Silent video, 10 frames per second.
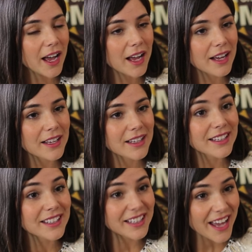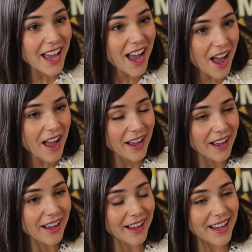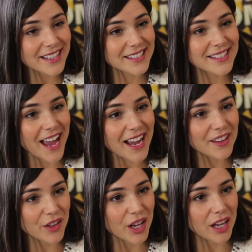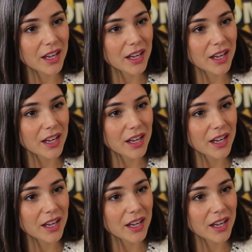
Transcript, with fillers: yeah, in the movies, yeah, in New York. Exactly.